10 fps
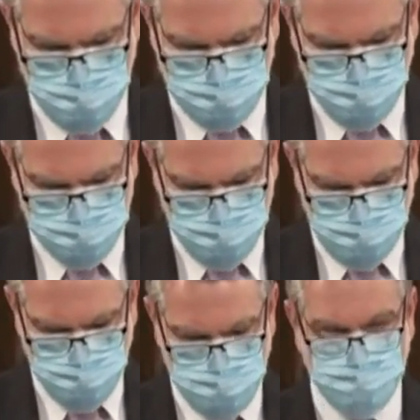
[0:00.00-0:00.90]

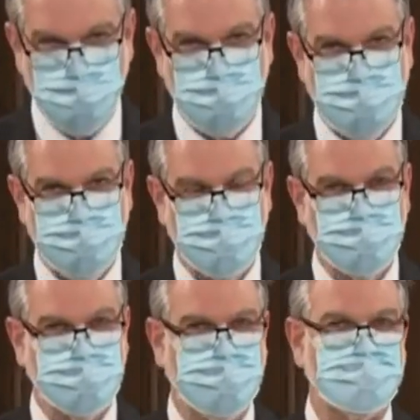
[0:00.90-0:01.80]
15 people
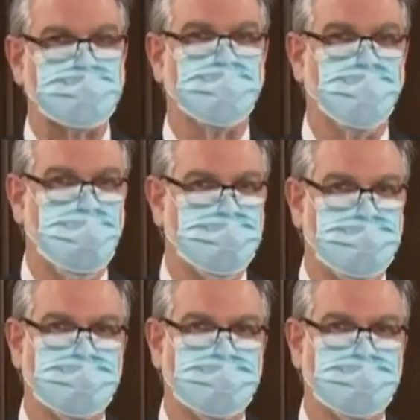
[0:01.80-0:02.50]
gathering, that's 1